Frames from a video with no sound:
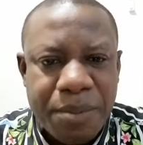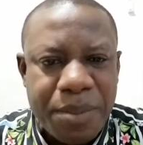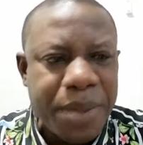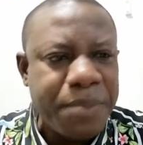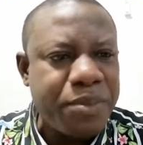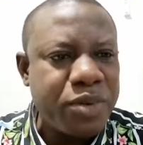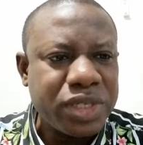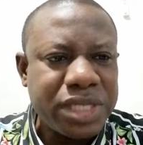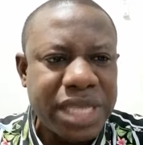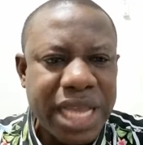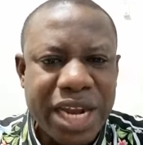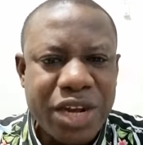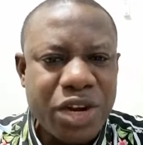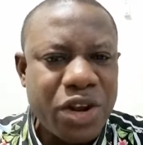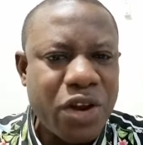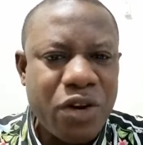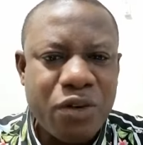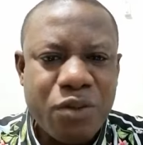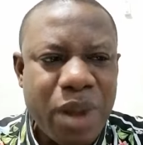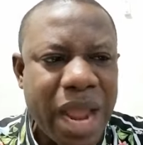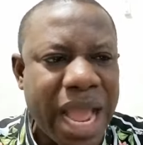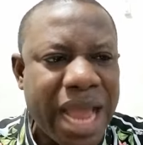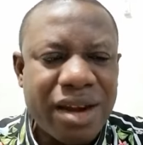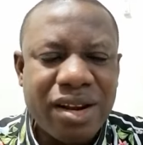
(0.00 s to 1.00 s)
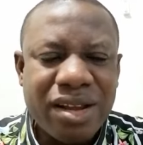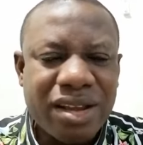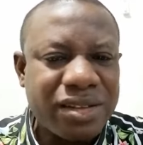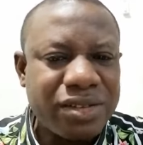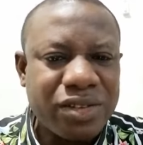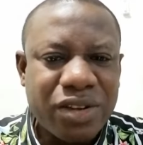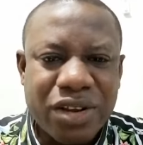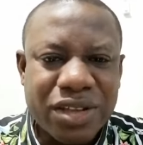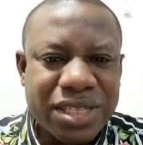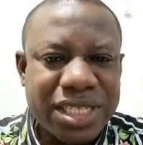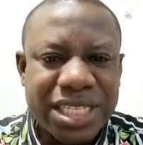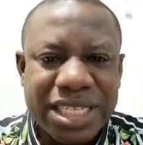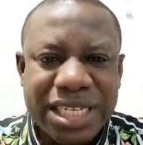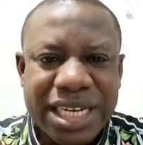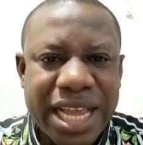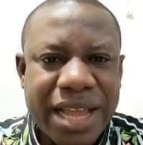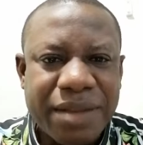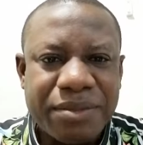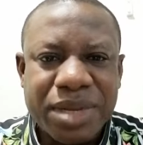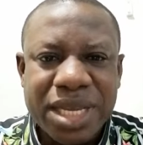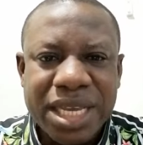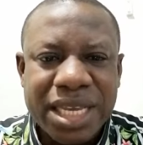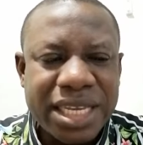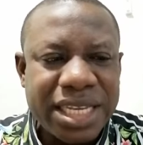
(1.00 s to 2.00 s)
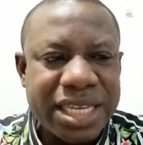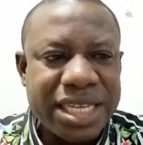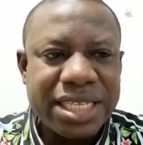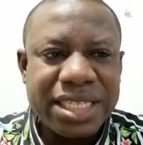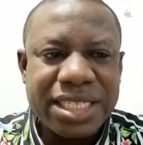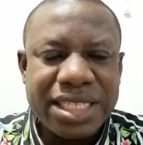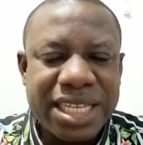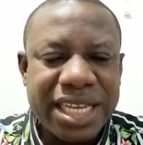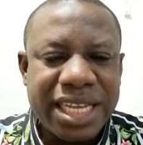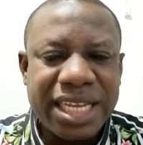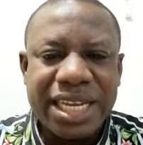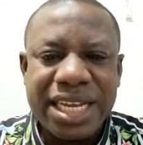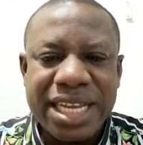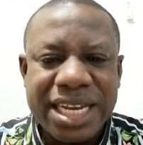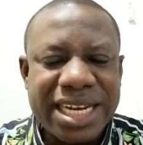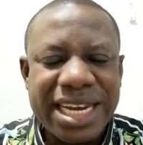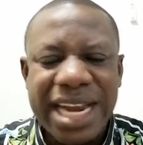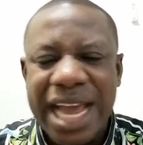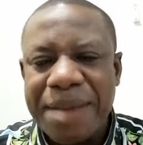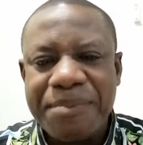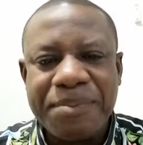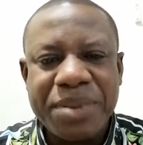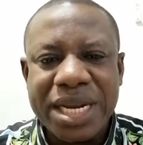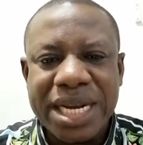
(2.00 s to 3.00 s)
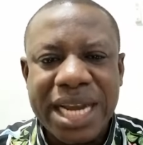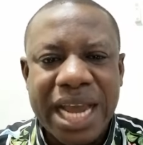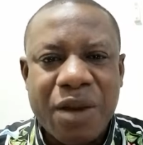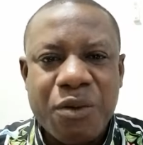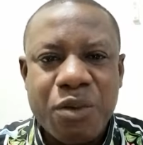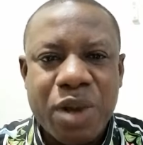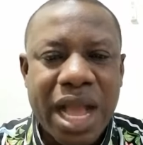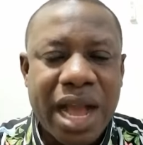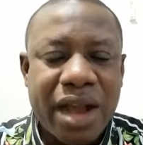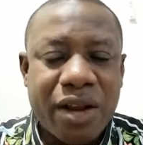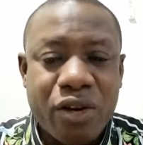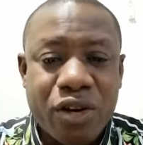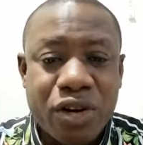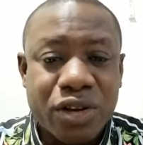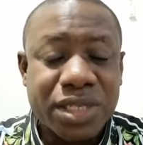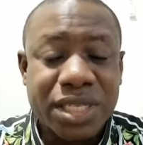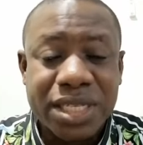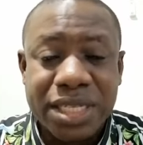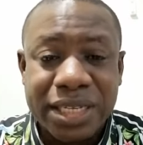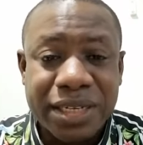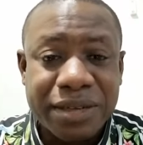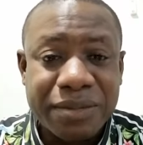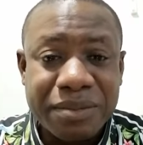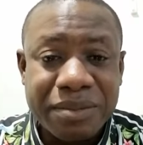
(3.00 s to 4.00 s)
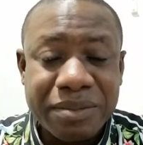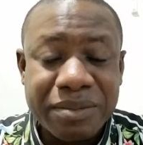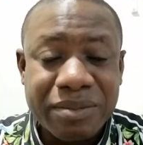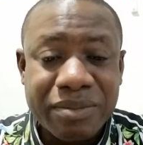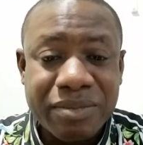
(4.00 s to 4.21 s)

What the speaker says: People say, no, we are not cursing them. It's the kidnapping that we are cursing.